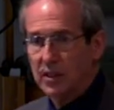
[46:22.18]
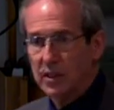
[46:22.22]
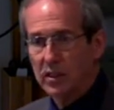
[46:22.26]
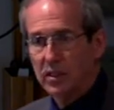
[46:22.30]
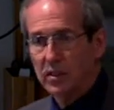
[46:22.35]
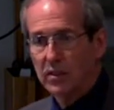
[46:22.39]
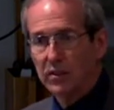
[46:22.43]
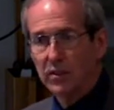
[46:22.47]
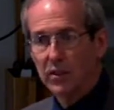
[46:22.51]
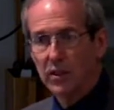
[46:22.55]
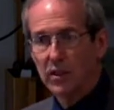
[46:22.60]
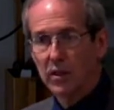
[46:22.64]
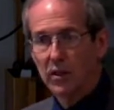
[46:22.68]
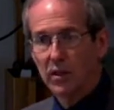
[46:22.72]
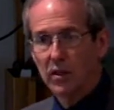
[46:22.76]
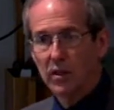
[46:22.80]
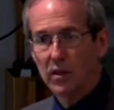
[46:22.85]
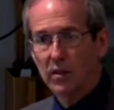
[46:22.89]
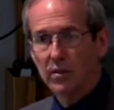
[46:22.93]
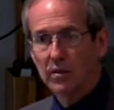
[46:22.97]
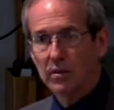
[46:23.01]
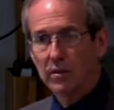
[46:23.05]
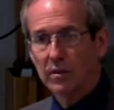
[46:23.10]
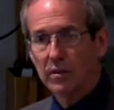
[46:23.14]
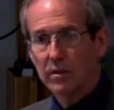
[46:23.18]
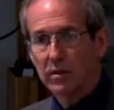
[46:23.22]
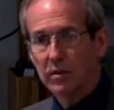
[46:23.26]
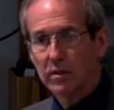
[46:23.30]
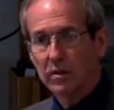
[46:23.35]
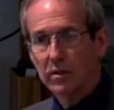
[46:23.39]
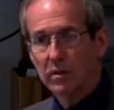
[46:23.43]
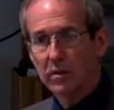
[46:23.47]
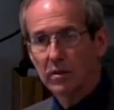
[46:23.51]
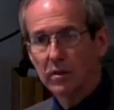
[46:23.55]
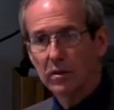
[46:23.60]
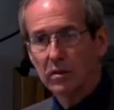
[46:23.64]
their
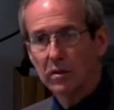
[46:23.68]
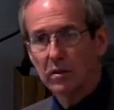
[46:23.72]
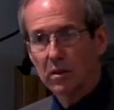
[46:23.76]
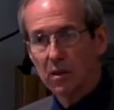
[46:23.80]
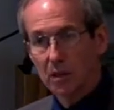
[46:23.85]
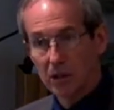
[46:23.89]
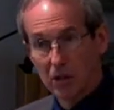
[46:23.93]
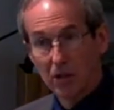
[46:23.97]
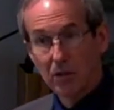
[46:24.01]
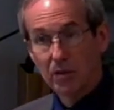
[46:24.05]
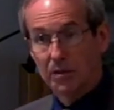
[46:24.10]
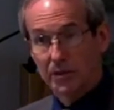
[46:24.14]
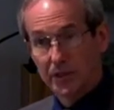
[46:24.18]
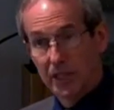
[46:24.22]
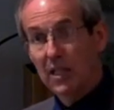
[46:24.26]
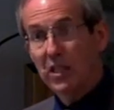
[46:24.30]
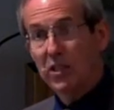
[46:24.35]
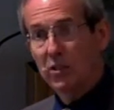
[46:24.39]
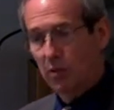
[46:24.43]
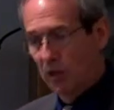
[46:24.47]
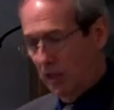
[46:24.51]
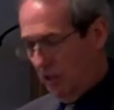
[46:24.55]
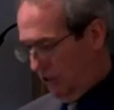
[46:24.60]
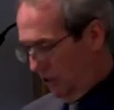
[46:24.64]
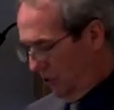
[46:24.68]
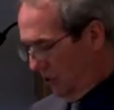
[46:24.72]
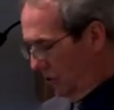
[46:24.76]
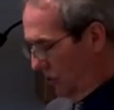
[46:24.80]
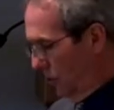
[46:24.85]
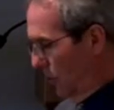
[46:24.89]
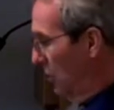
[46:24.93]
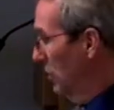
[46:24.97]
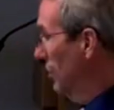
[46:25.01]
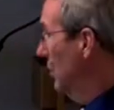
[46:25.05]
or decreases their, their